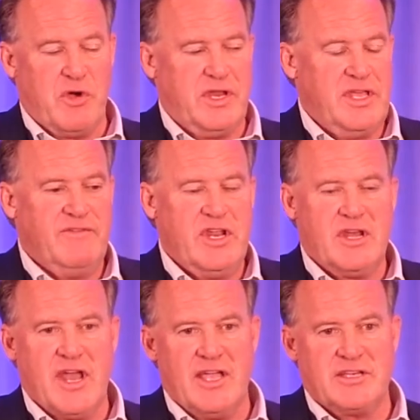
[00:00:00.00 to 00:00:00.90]
even at
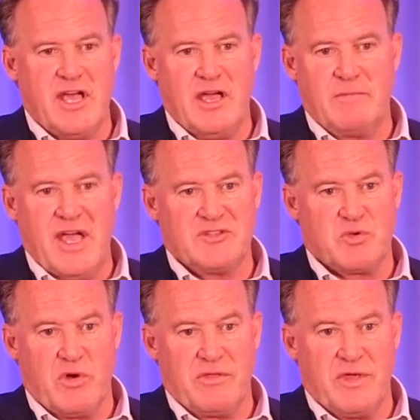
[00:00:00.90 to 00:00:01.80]
nighttime, that
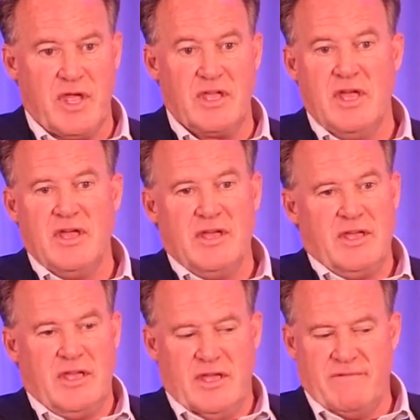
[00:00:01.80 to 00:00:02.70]
sort of thing,
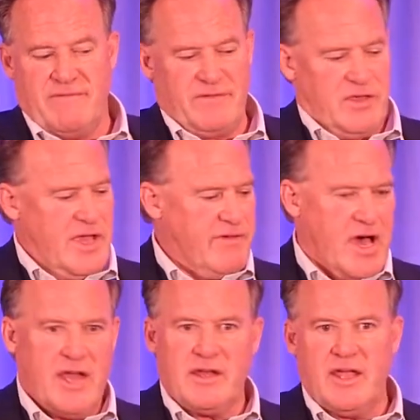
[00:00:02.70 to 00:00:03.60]
if you have a
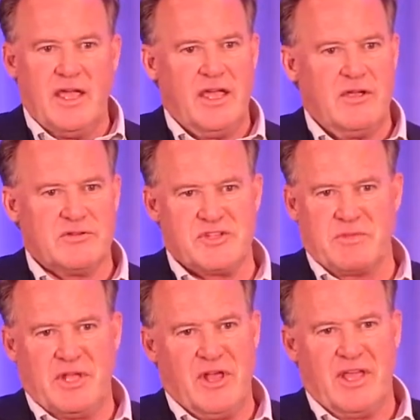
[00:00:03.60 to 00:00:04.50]
hot day or
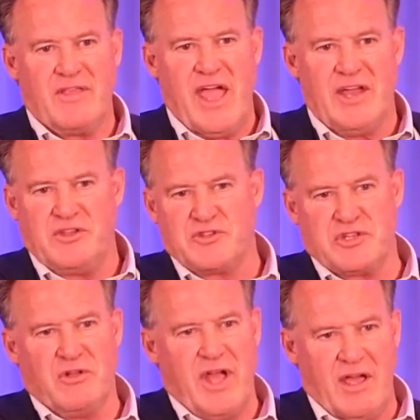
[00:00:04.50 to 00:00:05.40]
something like that, you
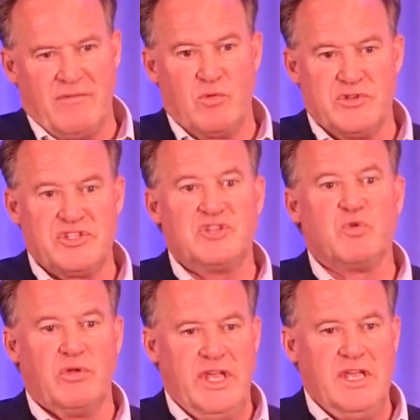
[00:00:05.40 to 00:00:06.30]
still have the
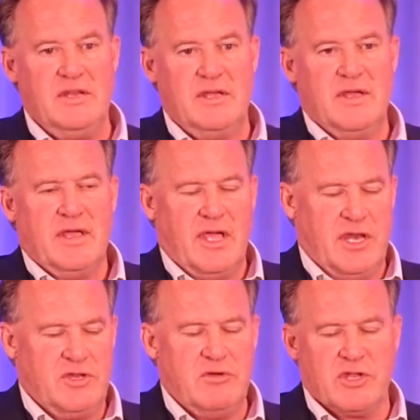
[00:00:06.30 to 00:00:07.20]
residual heat,
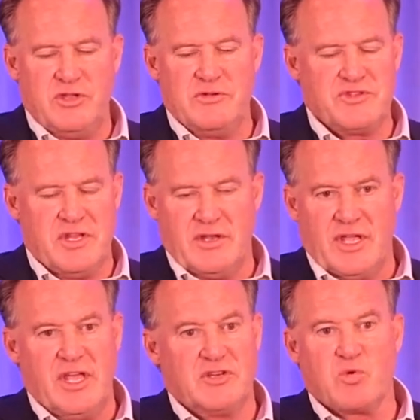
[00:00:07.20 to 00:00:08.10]
and you can use it,
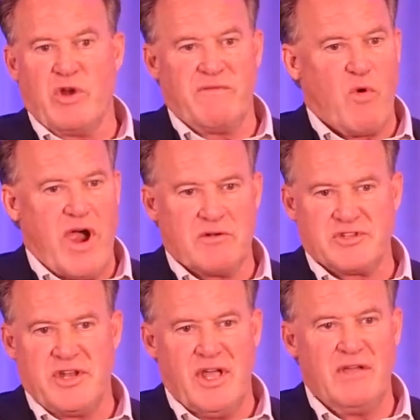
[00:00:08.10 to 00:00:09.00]
again, 24 hours
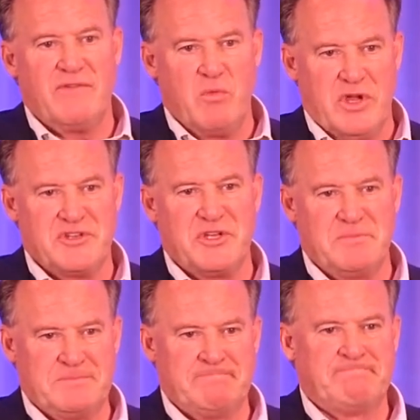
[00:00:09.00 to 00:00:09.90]
a day if you want to.
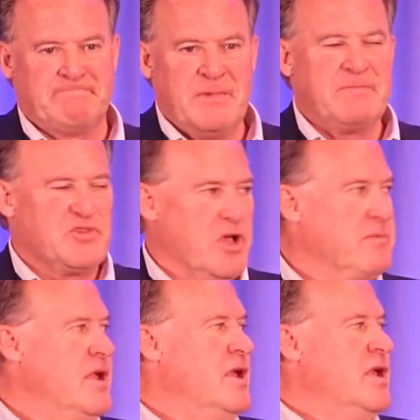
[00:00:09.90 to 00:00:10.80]
So
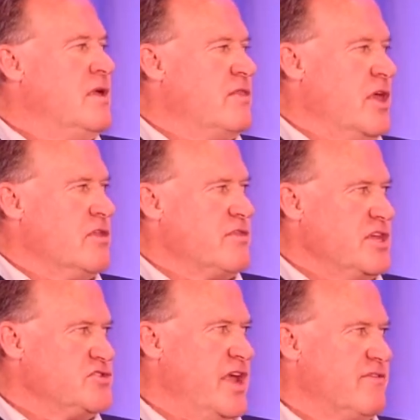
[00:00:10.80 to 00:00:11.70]
the other
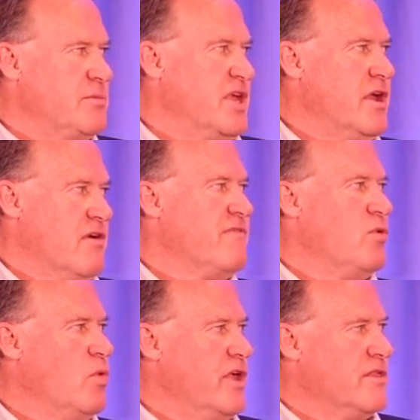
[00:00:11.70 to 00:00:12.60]
things you have to be
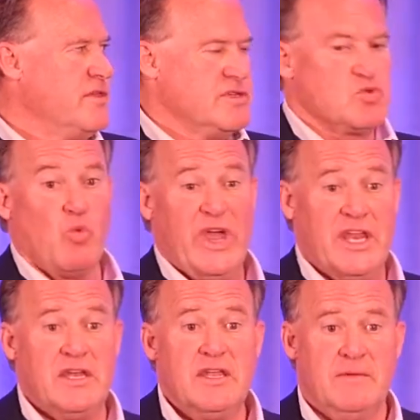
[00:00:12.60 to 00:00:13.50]
careful with is
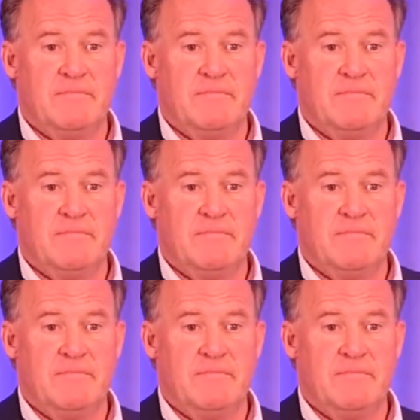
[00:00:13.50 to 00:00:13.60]
wind.